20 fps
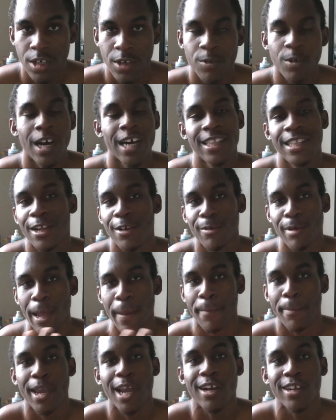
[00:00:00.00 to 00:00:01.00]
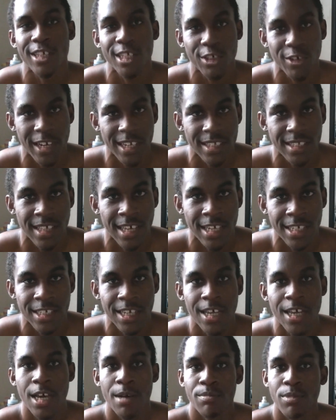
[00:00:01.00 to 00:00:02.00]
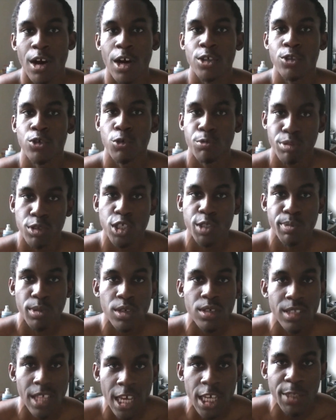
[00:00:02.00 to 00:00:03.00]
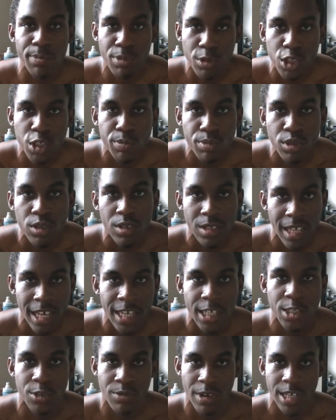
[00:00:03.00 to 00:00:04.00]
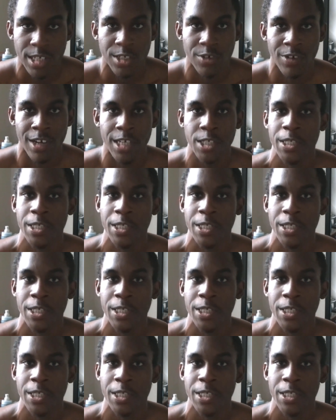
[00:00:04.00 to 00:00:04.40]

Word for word: Well, I never, I barely trained legs, but I'll do push, pull, legs, push, pull, legs, rest, right?